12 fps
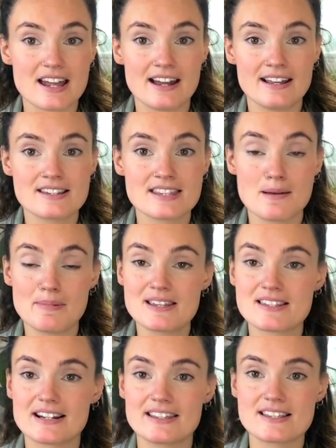And they're
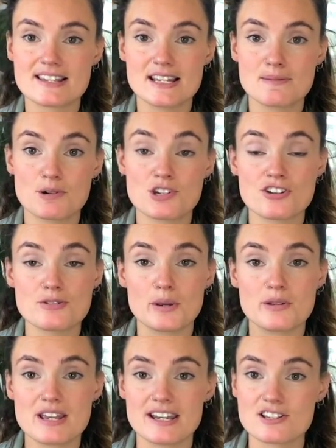basically the seeds produced where you
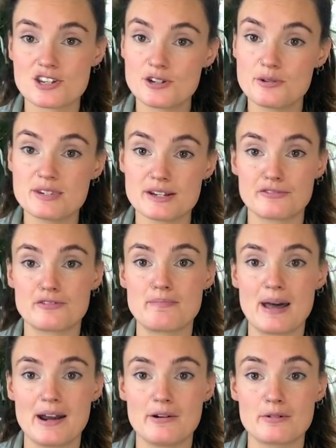take two different
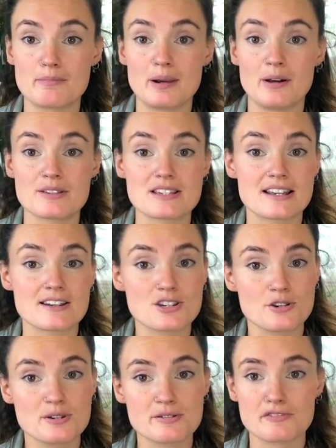parent plants, like
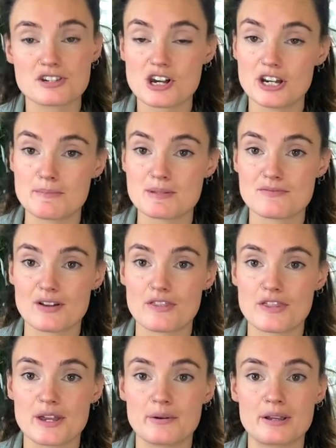two different types of
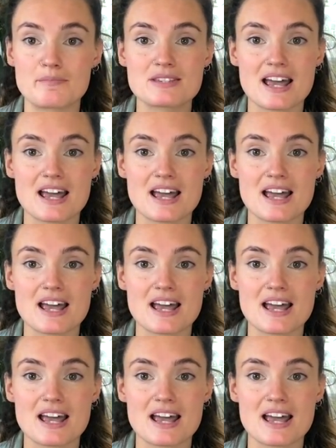anthuriums,